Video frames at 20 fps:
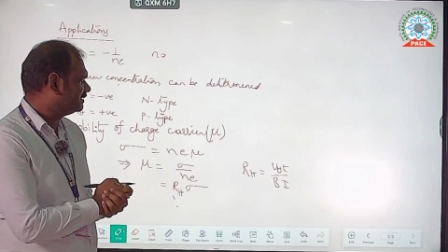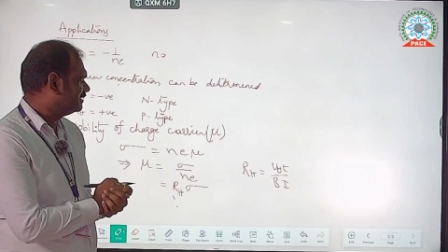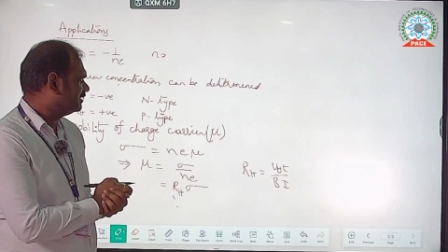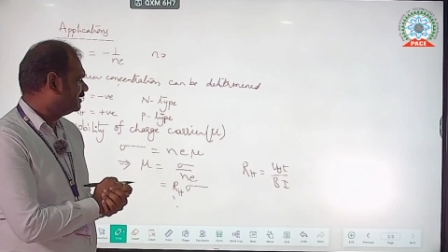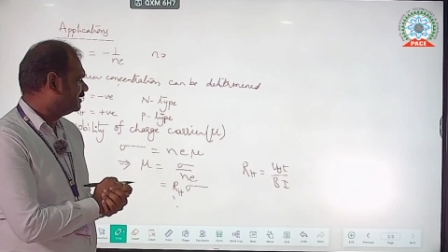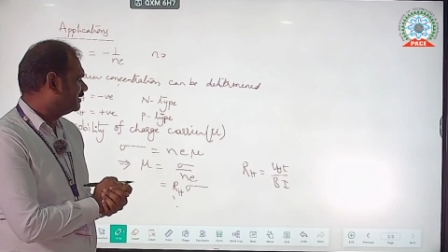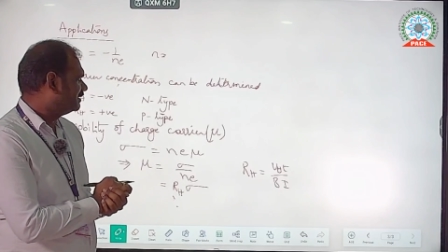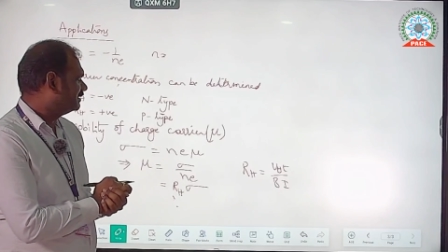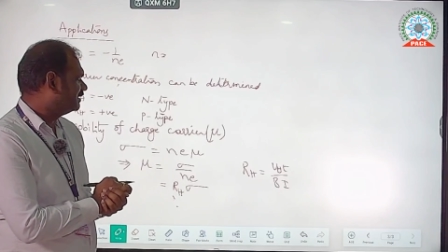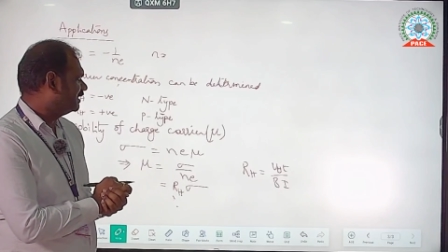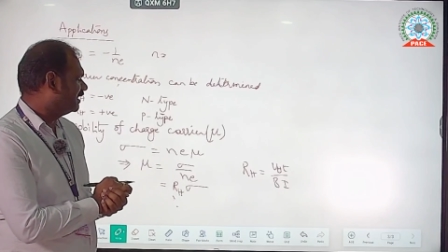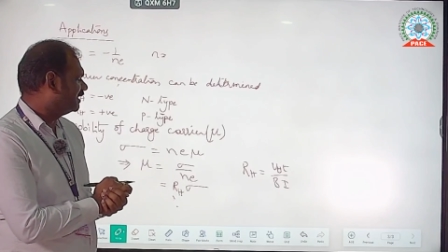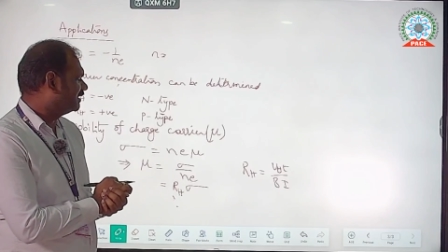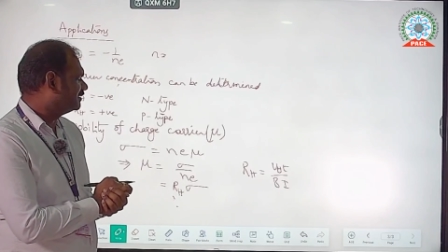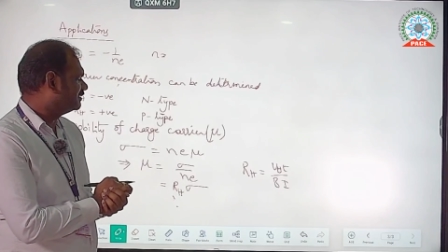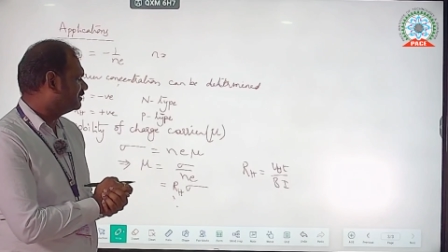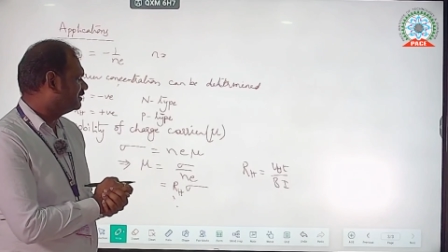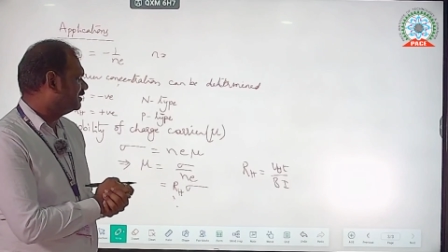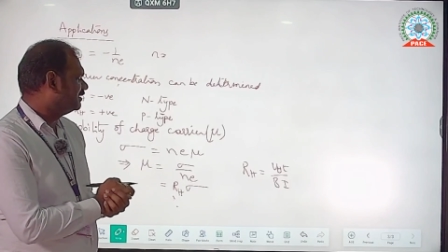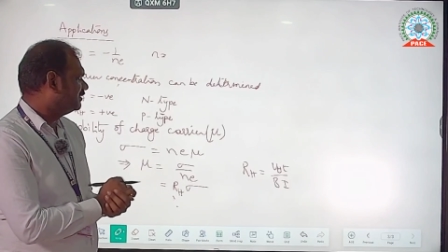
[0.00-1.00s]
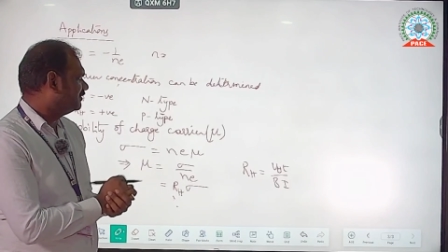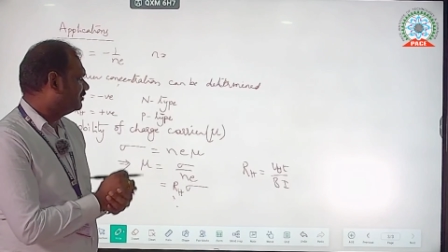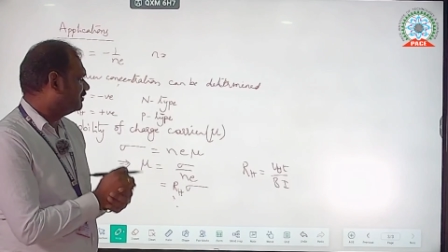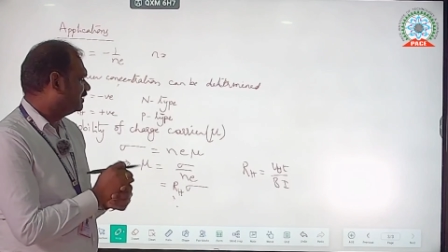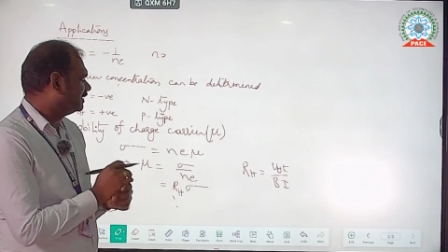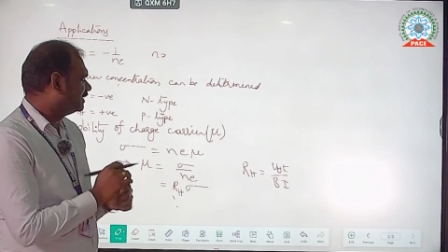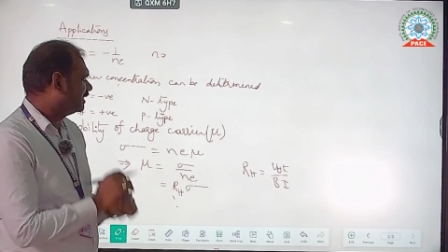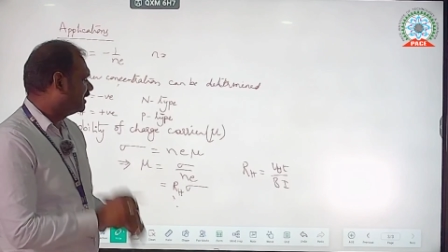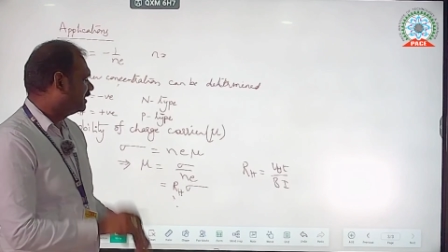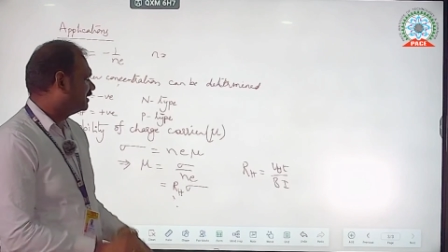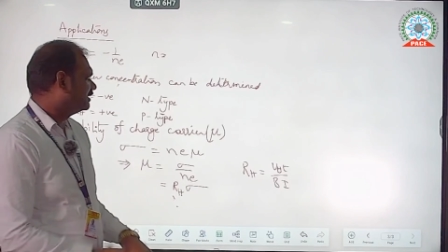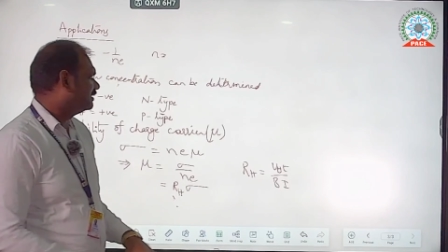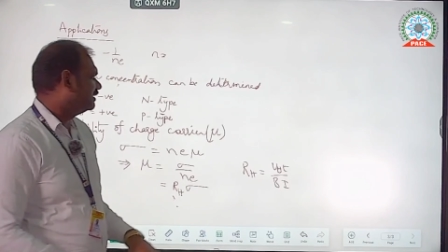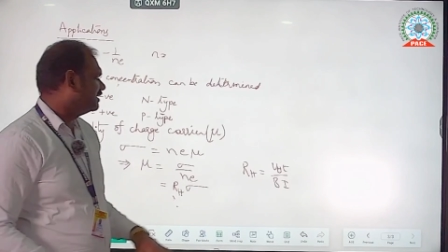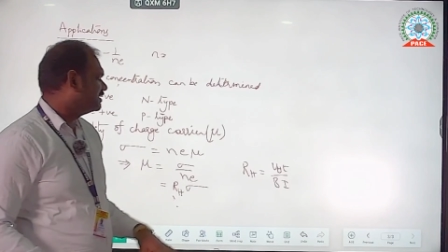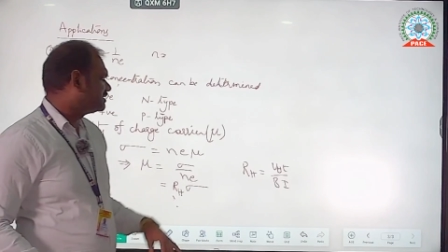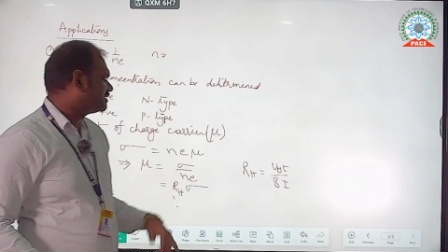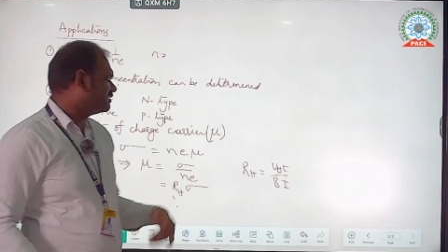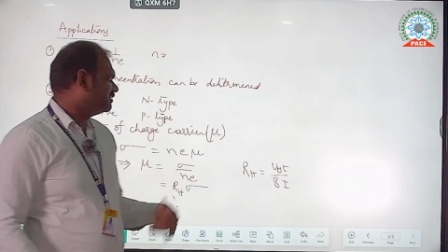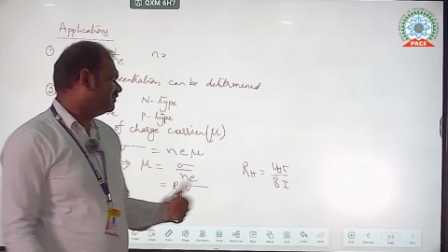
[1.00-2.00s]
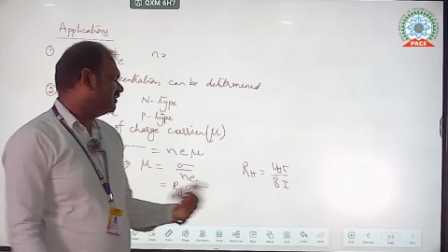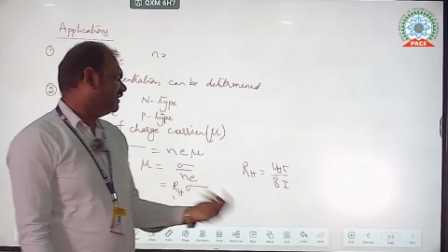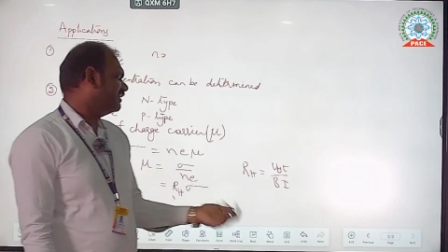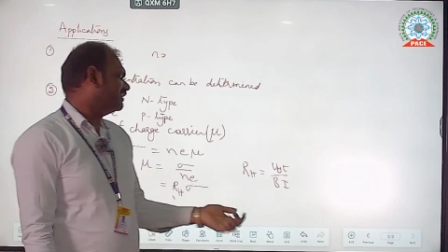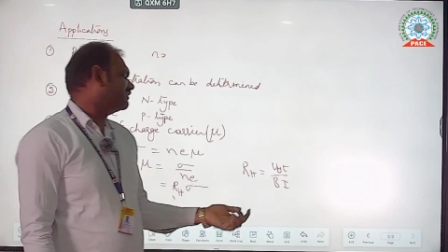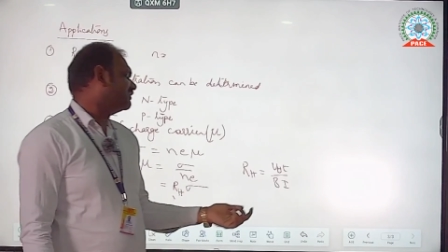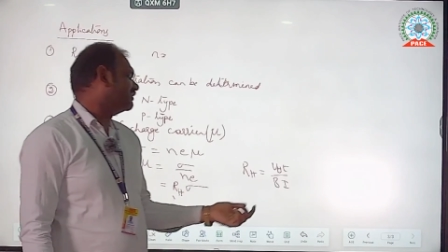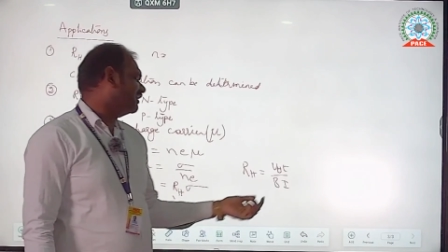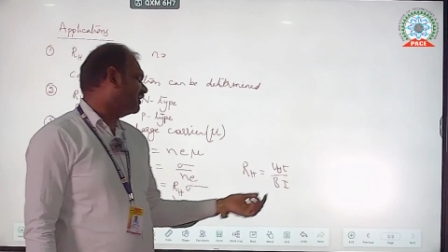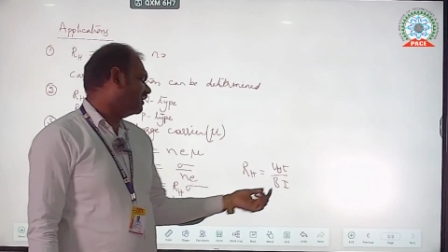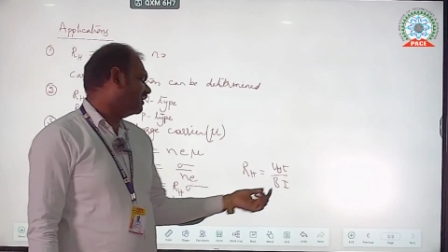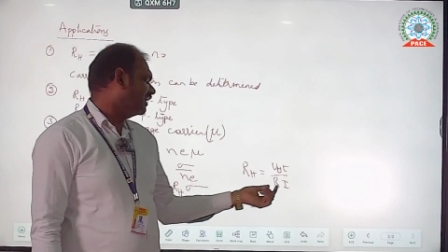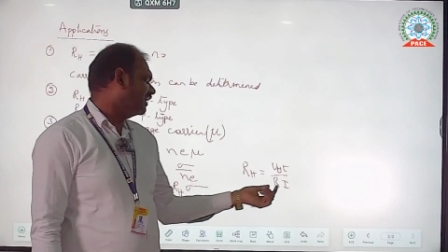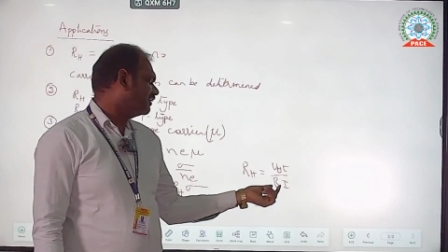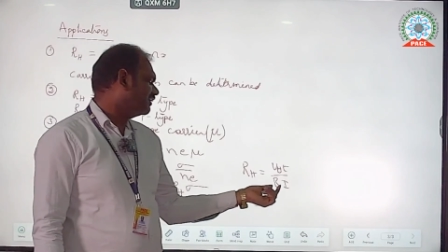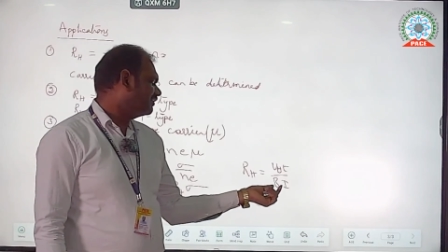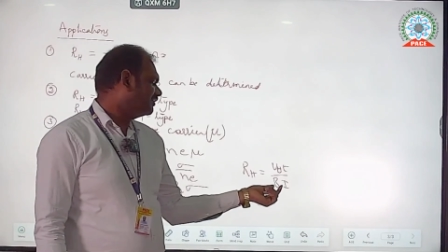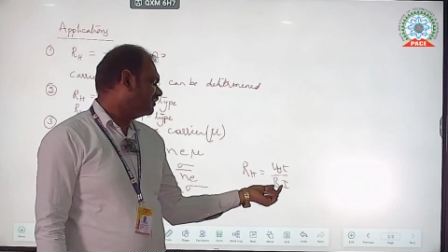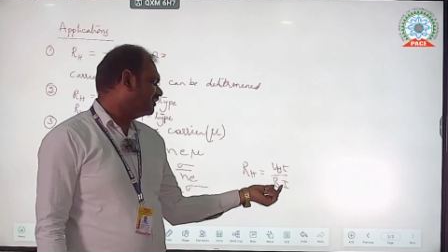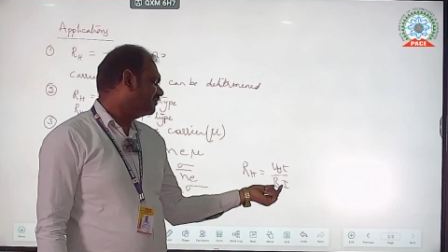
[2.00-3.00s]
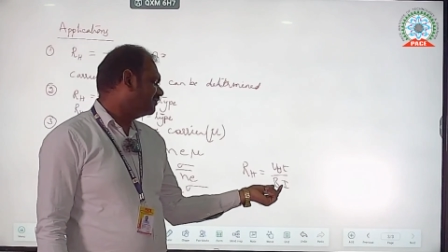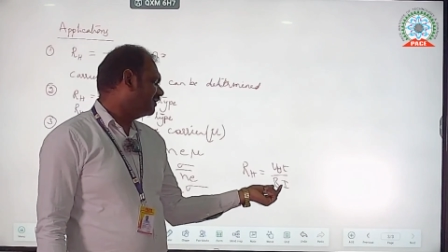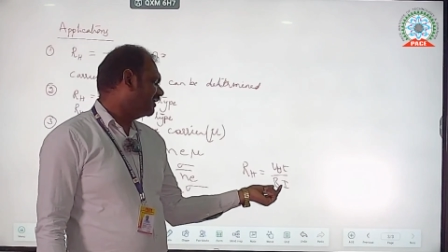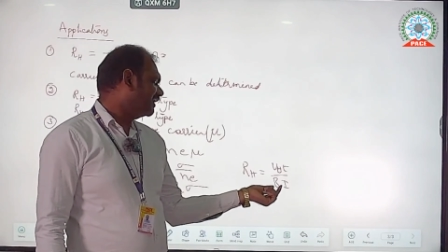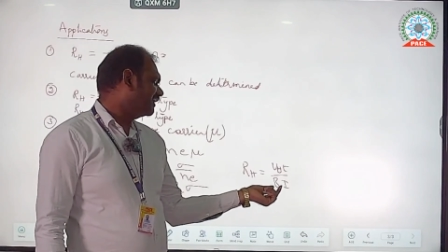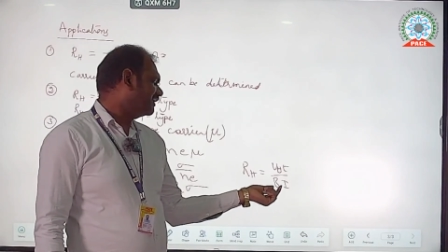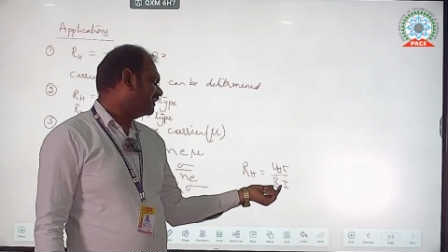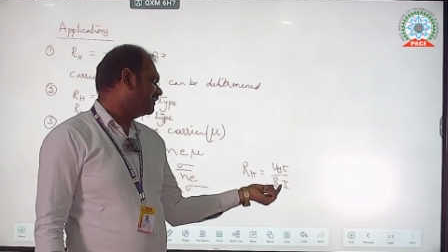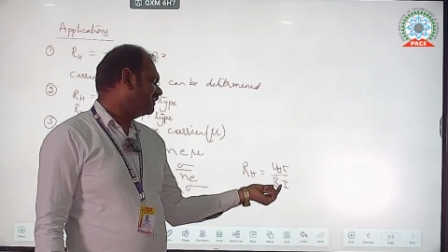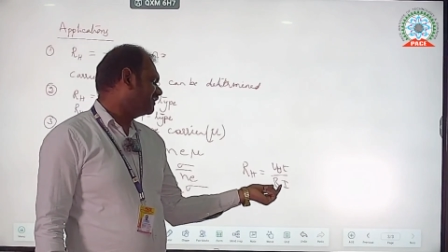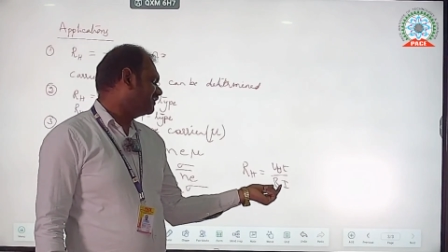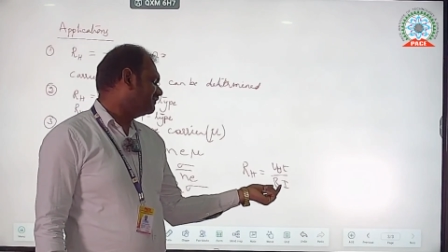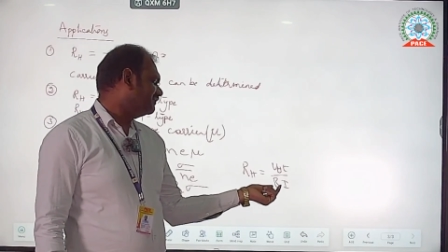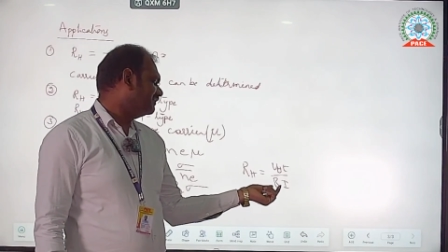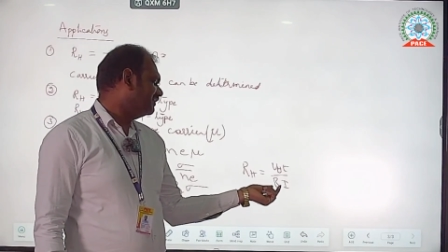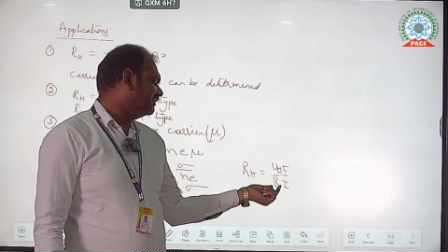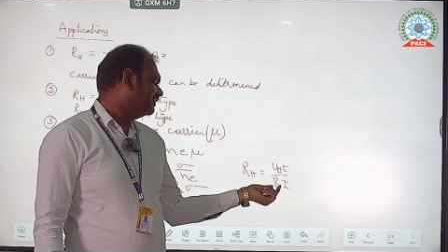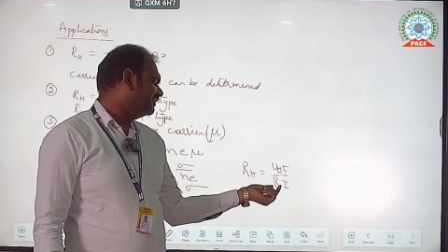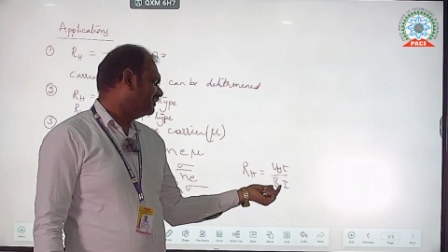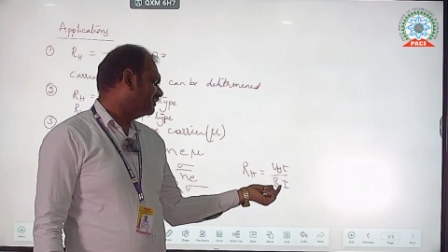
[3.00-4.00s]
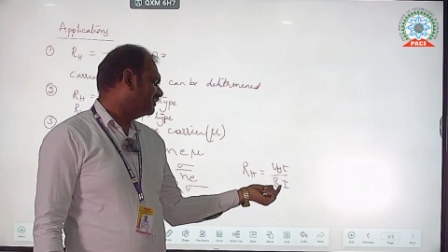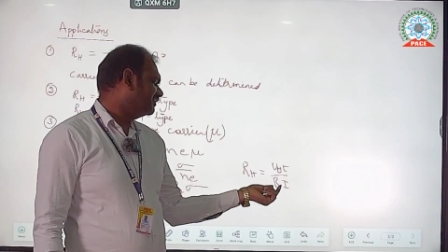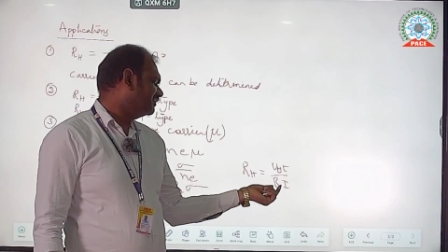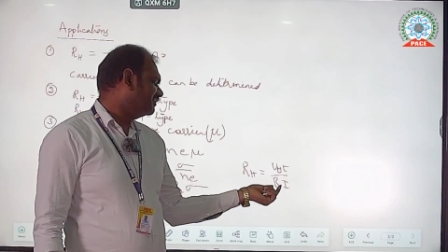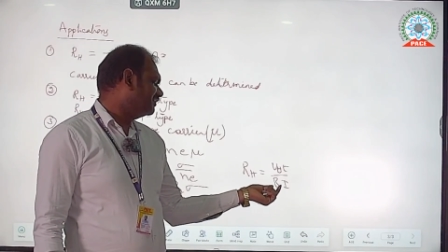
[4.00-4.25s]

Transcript: then we can estimate the unknown magnetic field